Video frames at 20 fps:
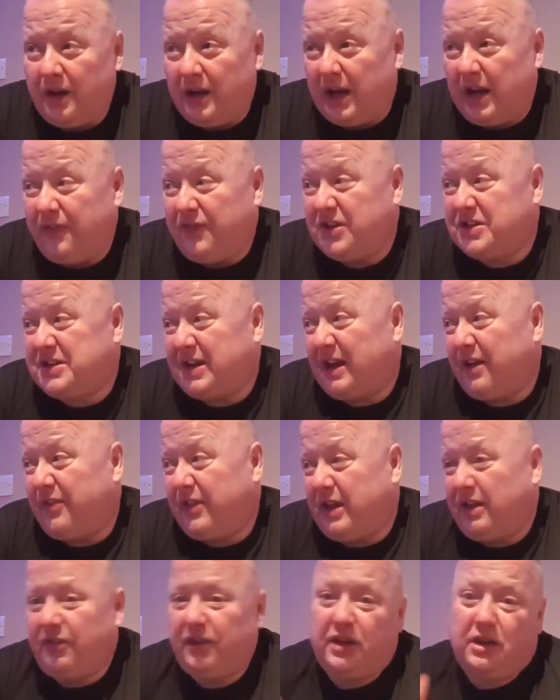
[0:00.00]
And if you sat
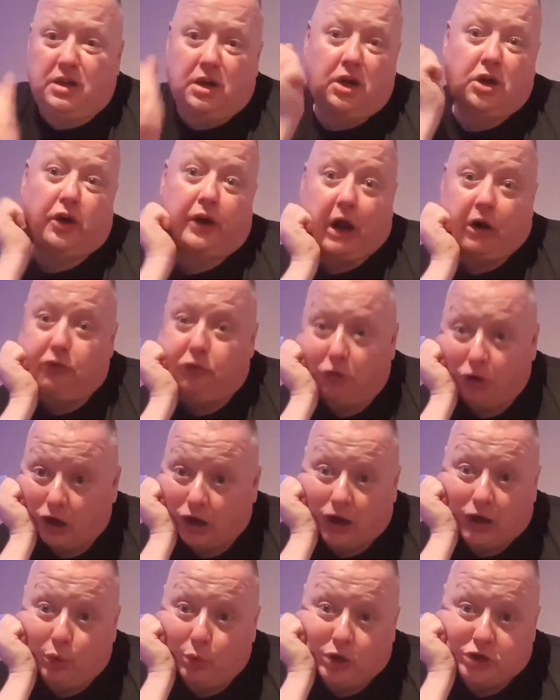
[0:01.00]
there thinking, God, I
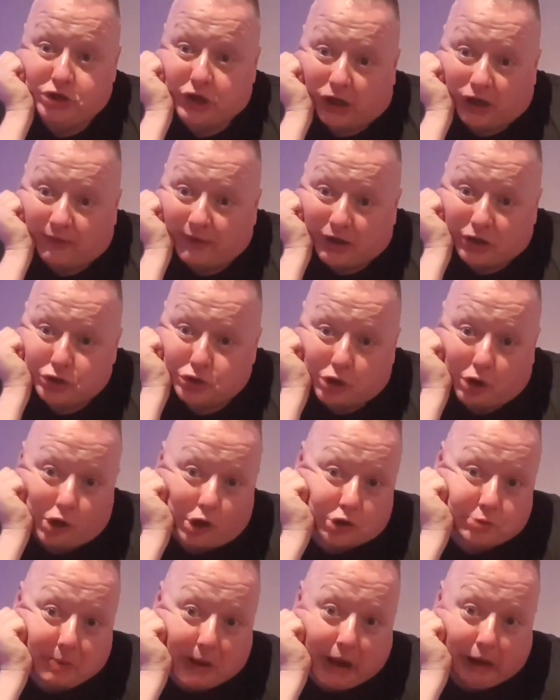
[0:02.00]
really wish I'd have had a
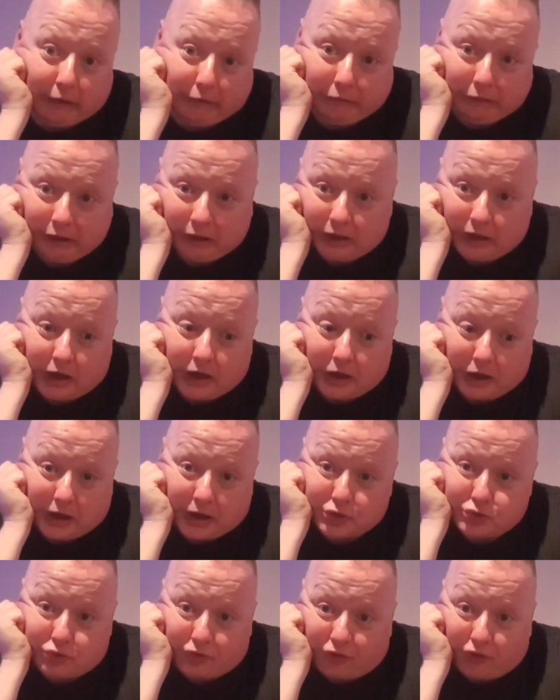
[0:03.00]
saucepan and an
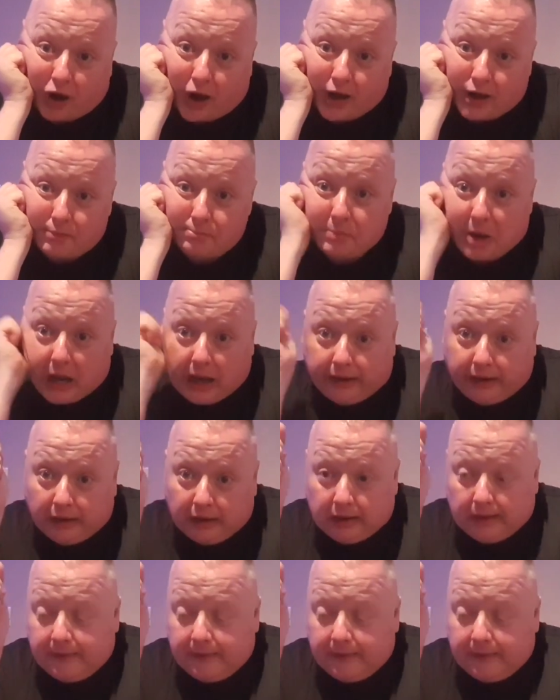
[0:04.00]
extra frying pan,